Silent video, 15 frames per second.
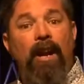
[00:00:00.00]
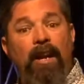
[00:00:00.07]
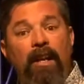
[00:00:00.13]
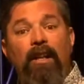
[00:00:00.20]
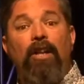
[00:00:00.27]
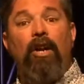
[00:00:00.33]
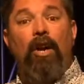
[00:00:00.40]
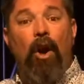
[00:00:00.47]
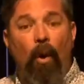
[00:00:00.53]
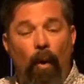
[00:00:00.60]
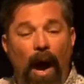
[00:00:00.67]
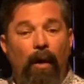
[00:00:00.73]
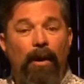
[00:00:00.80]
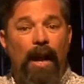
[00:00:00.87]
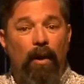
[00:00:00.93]
here to go
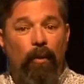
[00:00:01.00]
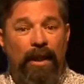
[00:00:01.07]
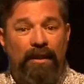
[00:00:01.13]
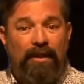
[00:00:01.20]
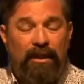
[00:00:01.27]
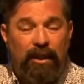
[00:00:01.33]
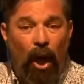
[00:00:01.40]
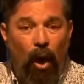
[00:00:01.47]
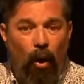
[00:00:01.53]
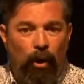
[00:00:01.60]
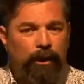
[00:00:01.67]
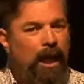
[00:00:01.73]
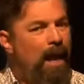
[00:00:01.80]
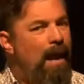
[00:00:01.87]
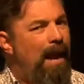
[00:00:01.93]
out and win
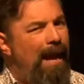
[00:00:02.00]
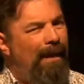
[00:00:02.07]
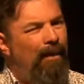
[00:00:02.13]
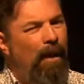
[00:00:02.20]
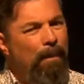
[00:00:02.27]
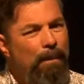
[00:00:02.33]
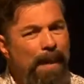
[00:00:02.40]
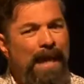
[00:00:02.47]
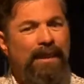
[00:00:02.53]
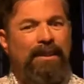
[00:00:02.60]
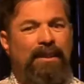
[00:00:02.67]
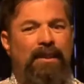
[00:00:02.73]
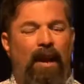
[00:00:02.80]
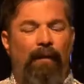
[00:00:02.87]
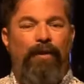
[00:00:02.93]
souls. In the
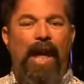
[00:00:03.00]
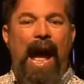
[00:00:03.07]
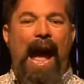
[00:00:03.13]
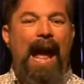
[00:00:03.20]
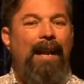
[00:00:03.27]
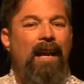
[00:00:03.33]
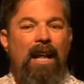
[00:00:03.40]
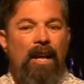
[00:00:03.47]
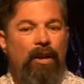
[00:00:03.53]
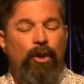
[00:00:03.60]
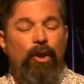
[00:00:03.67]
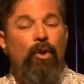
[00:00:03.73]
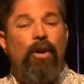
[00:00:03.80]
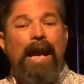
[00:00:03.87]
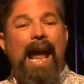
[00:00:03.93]
midst of that,
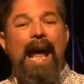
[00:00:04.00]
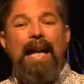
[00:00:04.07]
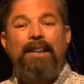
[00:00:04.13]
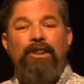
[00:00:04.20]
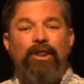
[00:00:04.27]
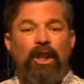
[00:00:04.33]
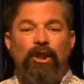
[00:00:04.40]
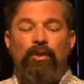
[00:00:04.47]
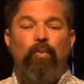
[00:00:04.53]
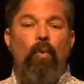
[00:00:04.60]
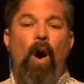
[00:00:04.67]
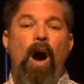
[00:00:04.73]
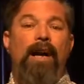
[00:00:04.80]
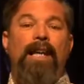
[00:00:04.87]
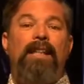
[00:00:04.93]
you can't just
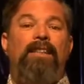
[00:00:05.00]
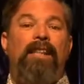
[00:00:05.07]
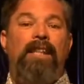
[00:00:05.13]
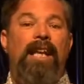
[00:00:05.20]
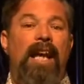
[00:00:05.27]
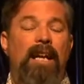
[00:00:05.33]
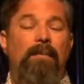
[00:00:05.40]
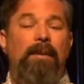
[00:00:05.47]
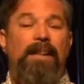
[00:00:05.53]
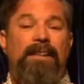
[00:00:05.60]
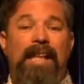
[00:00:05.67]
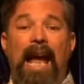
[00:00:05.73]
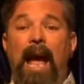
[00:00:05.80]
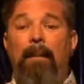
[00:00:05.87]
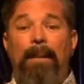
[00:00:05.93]
walk into the enemy's
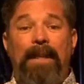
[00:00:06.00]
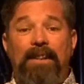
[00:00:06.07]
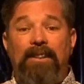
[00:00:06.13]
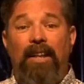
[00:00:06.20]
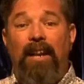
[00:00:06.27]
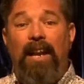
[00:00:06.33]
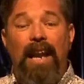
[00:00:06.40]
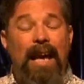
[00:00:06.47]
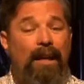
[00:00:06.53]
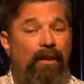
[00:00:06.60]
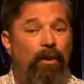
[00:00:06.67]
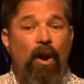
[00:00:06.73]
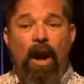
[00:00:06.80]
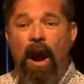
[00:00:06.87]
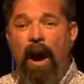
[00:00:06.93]
camp and he's going to let
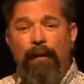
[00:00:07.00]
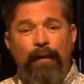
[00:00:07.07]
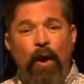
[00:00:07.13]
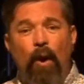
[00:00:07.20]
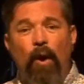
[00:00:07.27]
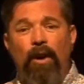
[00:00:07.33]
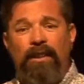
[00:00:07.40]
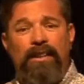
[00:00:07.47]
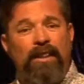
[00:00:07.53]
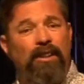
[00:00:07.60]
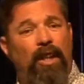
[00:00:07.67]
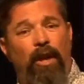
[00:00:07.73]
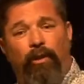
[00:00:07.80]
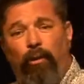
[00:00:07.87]
you. Of course, he's going to